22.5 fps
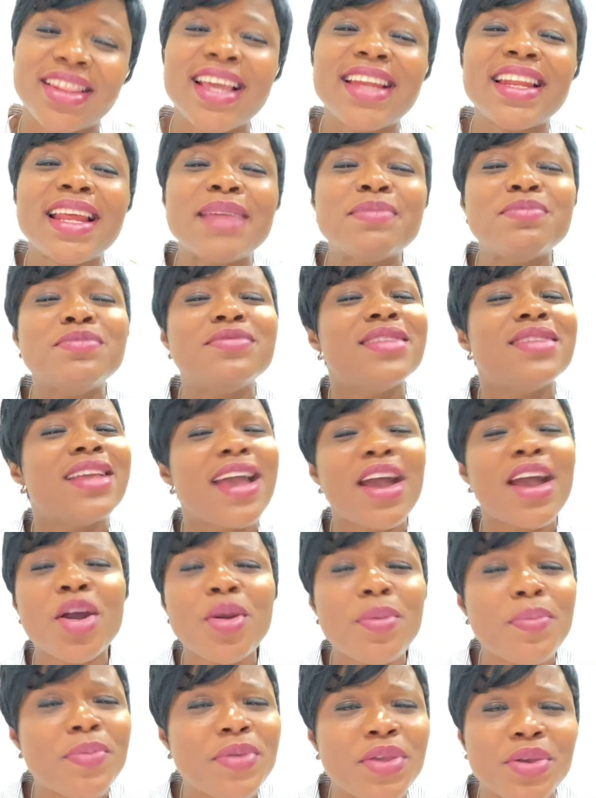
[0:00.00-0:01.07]
Let them
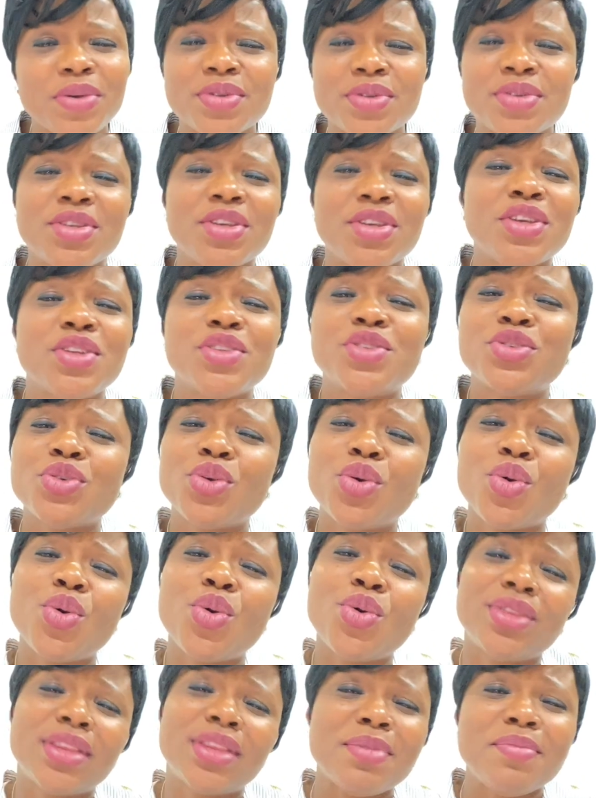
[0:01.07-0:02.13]
help you to
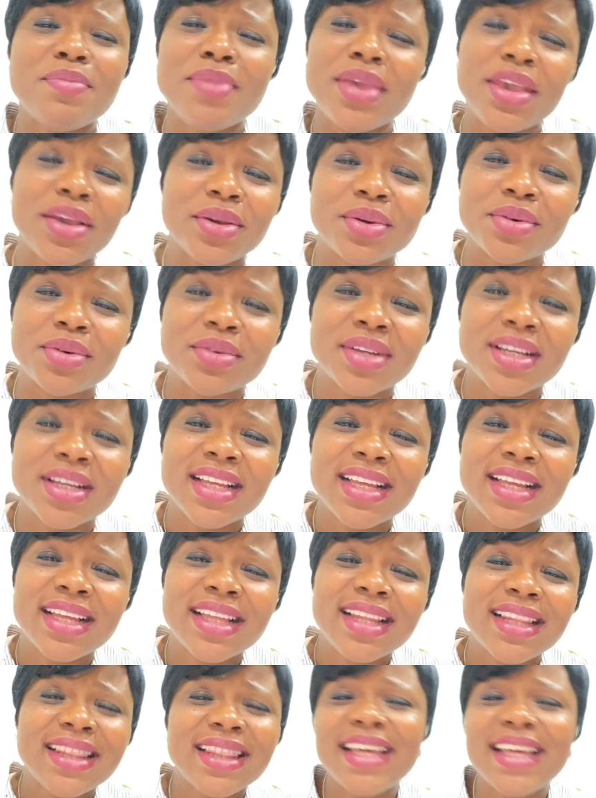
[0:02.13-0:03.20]
cook the meal.
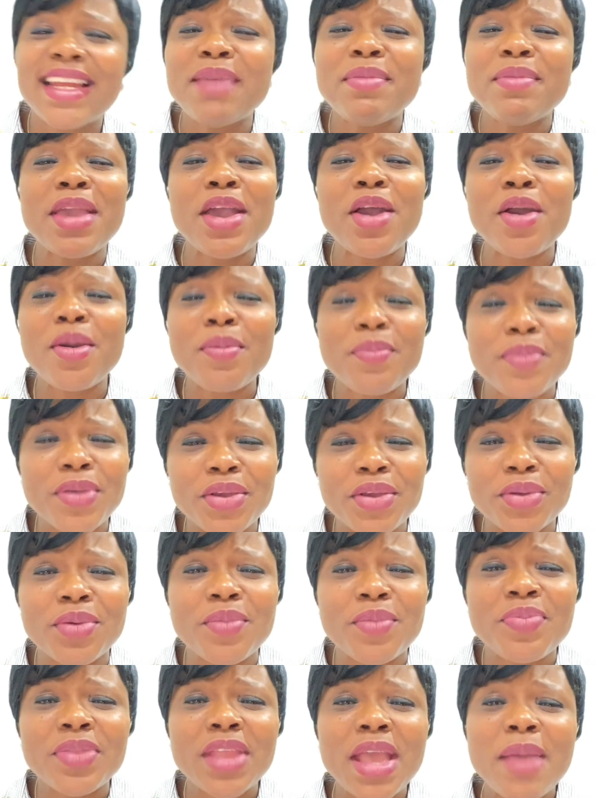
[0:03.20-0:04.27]
Let them help you,
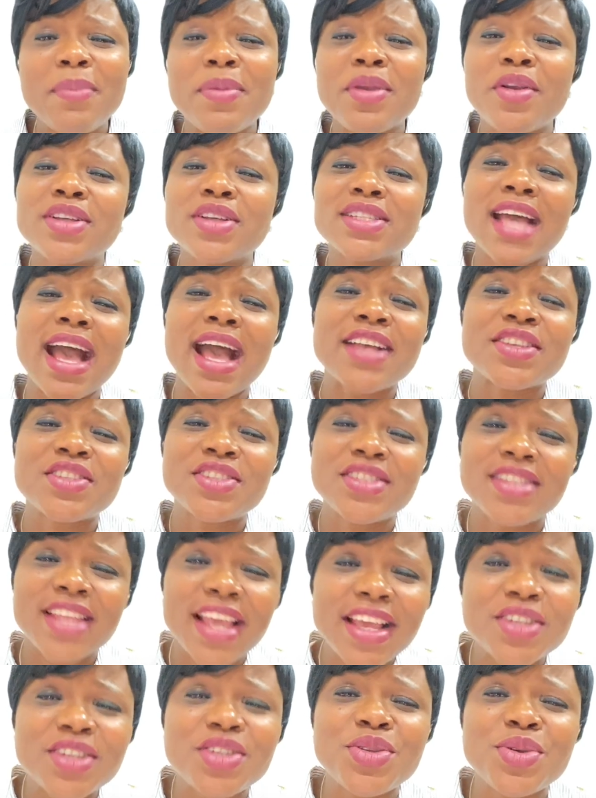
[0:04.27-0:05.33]
because as
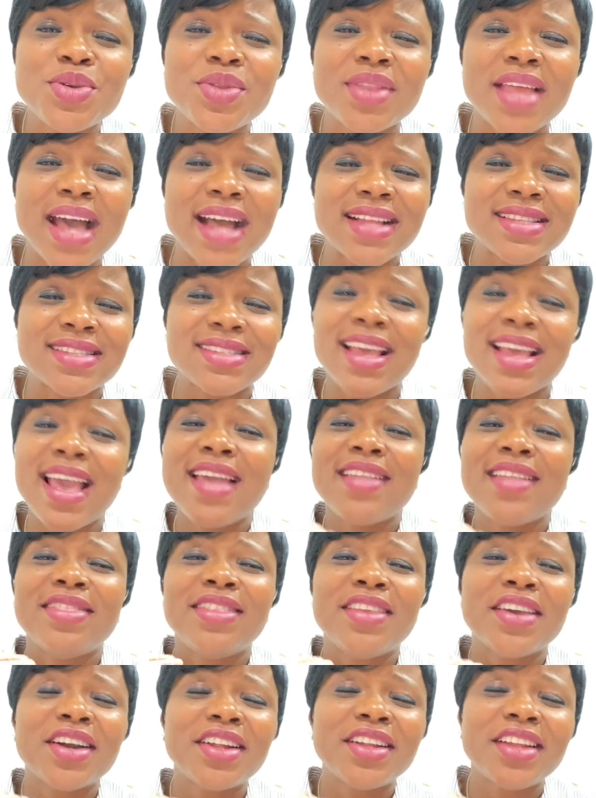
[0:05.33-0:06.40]
they do that,
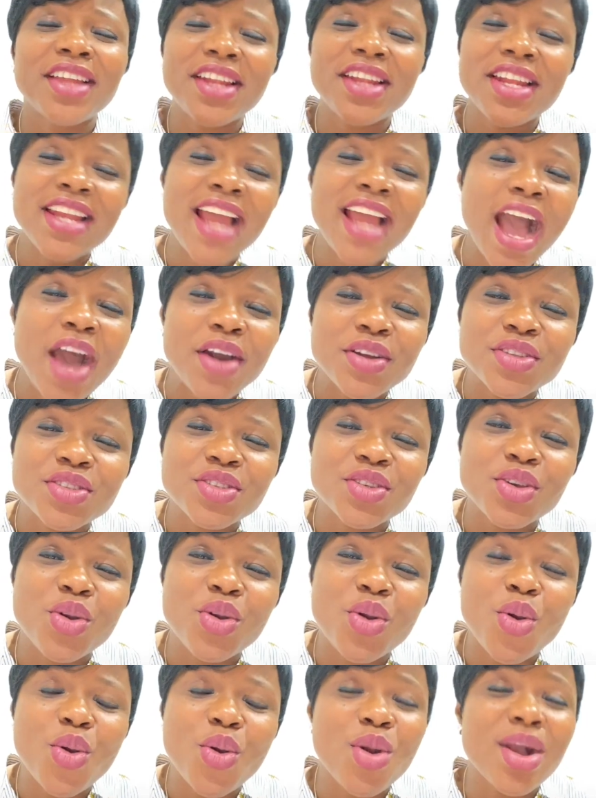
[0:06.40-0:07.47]
they are learning how to
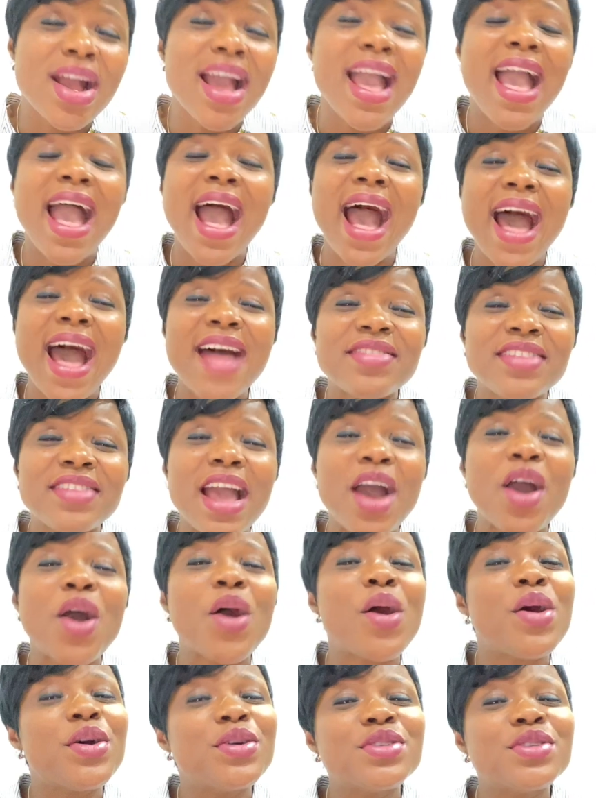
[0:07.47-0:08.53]
cook and they are
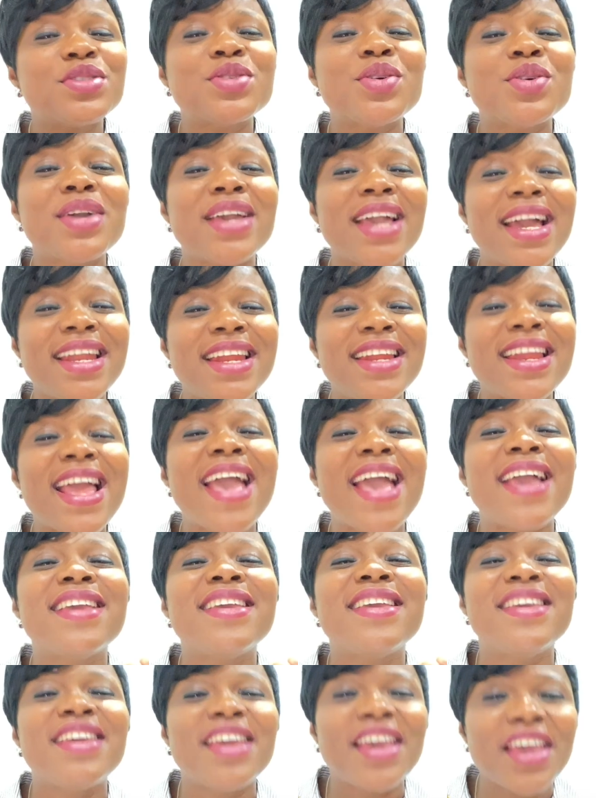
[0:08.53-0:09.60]
also getting
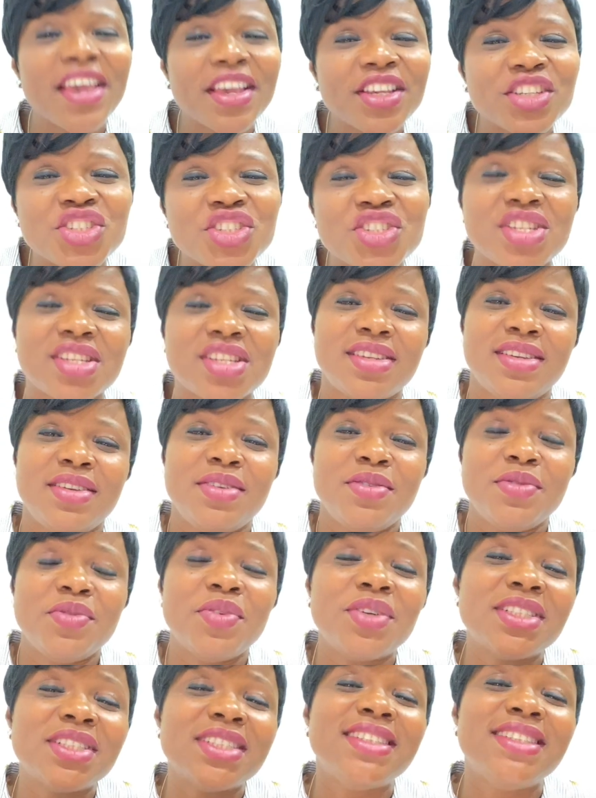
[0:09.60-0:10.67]
engaged
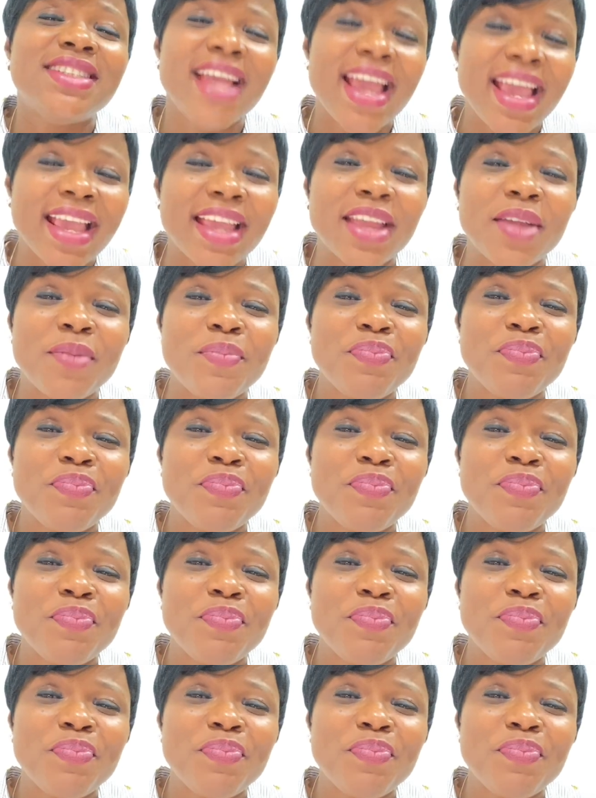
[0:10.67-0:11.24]
for the day.